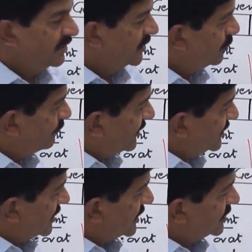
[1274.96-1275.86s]
Now
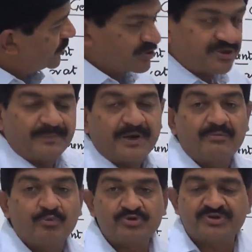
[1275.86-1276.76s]
when the continuous supply
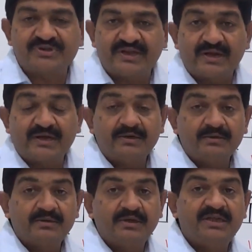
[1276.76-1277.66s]
of goods is there
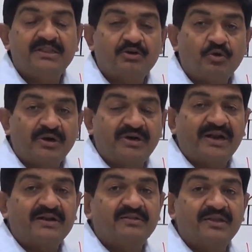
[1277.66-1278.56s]
in the
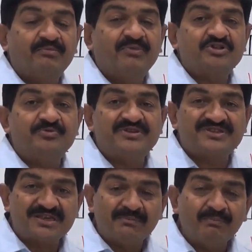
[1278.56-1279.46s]
contract, there must be
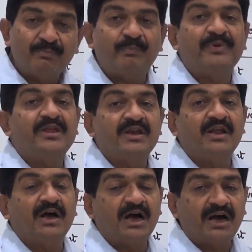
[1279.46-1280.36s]
some
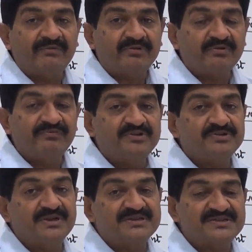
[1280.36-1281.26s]
period after which
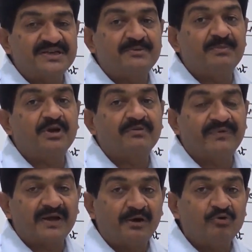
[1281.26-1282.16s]
the statement of
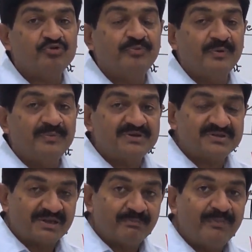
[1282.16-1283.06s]
accounts will be
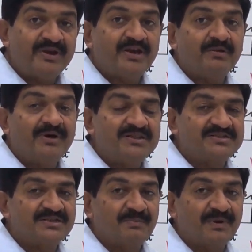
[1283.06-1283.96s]
submitted by the
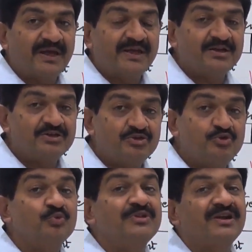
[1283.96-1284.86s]
supplier
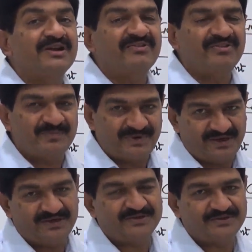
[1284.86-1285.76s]
to the recipient.